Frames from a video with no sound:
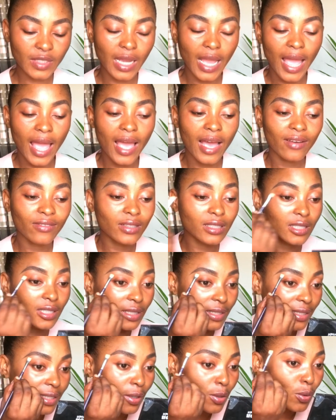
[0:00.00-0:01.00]
I have a
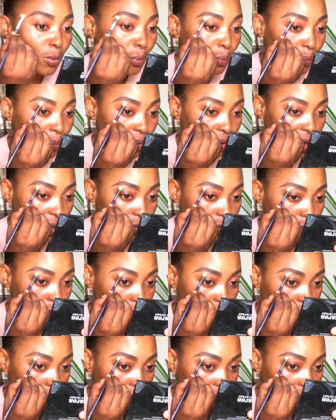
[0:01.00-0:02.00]
detailed brow
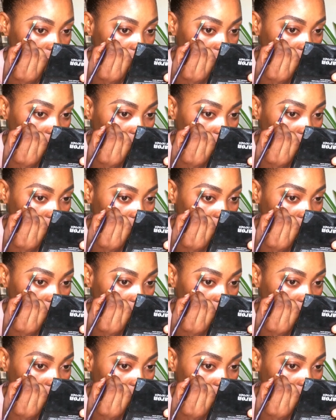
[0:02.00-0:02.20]
tutorial,